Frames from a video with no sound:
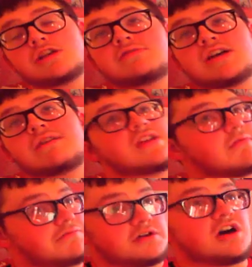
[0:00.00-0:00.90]
my new
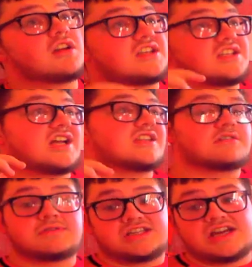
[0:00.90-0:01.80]
timetable for college, and
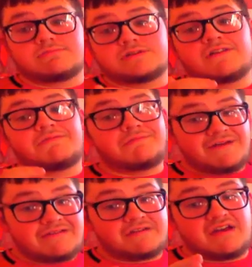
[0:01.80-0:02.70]
some of the times are
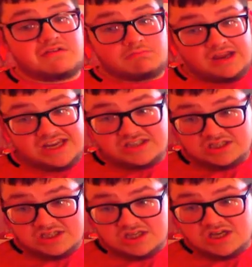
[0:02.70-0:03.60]
very, very
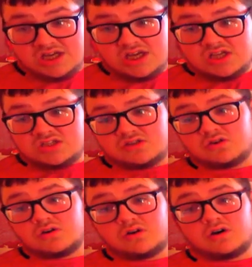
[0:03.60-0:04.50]
weird.
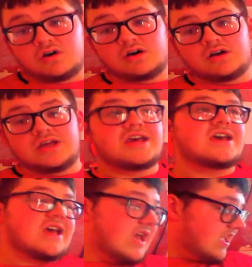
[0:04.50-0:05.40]
So
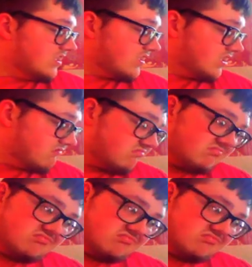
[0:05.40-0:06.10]
it's